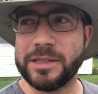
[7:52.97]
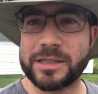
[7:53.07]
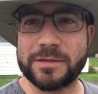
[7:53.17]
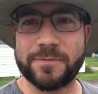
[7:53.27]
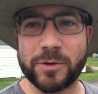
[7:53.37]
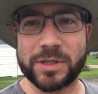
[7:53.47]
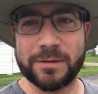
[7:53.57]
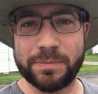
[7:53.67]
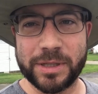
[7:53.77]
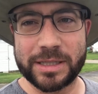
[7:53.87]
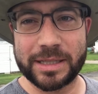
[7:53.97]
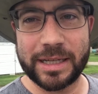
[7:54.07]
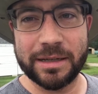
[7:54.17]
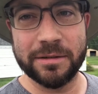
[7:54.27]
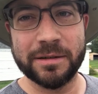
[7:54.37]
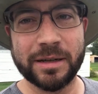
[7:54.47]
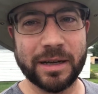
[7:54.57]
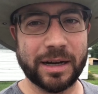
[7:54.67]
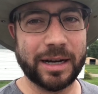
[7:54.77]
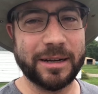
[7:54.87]
just for simplicity.
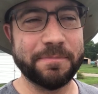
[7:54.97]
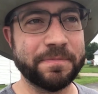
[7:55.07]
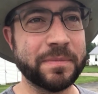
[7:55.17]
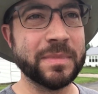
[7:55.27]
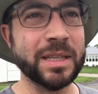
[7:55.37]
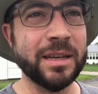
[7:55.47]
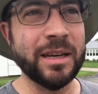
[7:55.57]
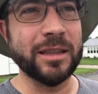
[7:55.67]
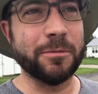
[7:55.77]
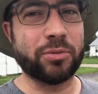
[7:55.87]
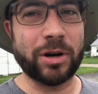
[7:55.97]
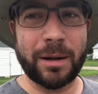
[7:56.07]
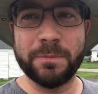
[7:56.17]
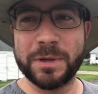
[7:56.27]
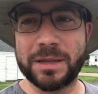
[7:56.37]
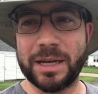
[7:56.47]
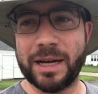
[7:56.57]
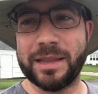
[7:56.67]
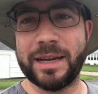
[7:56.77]
The problem with